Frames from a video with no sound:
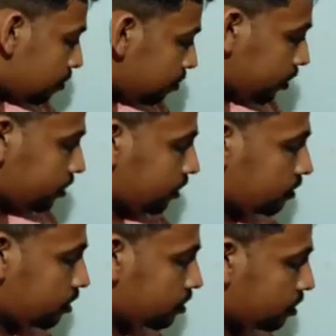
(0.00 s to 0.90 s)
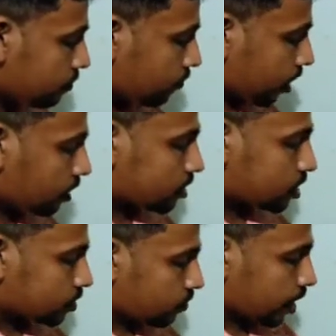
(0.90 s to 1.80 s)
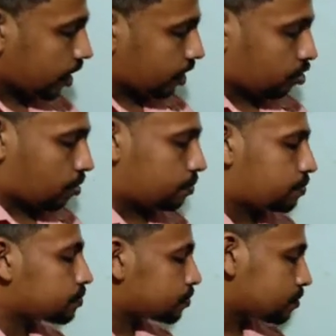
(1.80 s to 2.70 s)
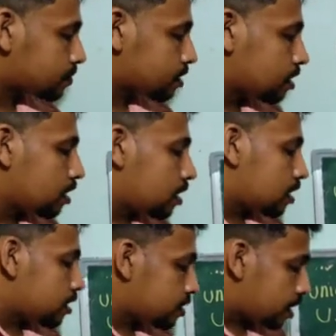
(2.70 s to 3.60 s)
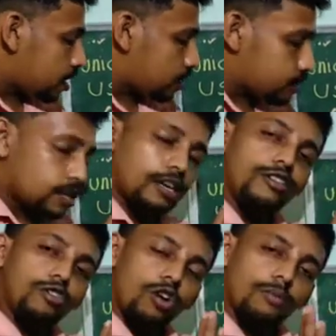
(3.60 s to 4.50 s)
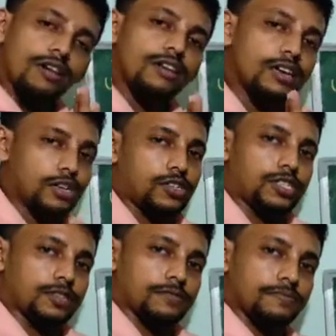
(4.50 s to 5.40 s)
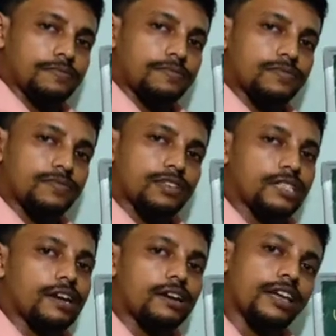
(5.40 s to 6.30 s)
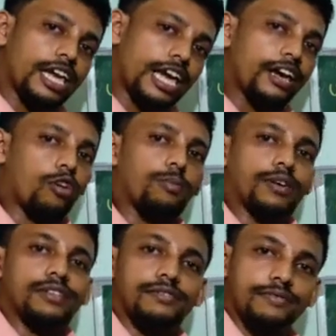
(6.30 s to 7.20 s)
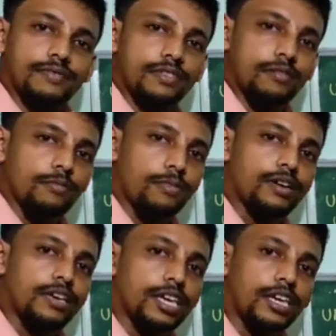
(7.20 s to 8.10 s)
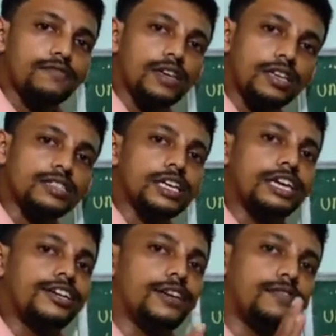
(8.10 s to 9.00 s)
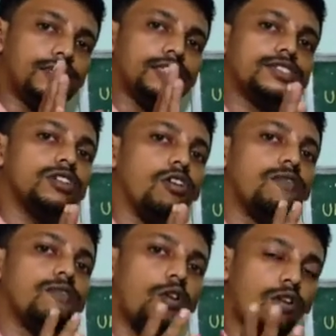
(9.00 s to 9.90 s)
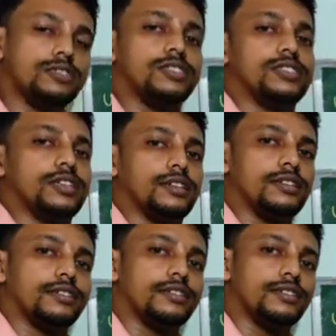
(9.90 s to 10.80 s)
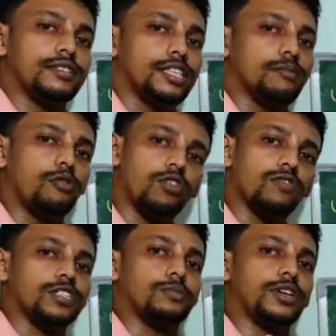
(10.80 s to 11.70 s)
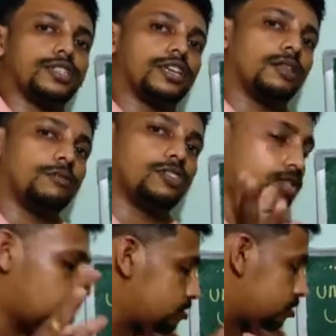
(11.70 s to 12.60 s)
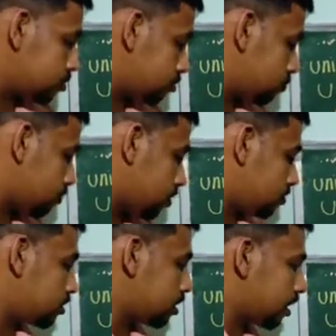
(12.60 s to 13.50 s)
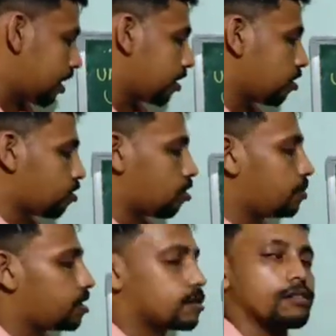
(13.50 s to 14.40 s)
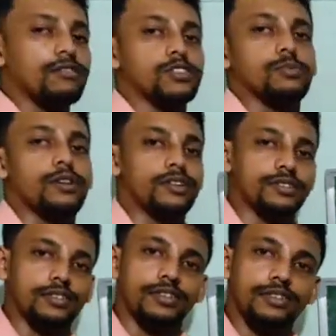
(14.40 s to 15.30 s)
But here in facultative anaerobe, they in the normal condition, they are aerobic. But if there is a deficiency of oxygen, their mode of respiration can be changed into what? Anaerobic respiration.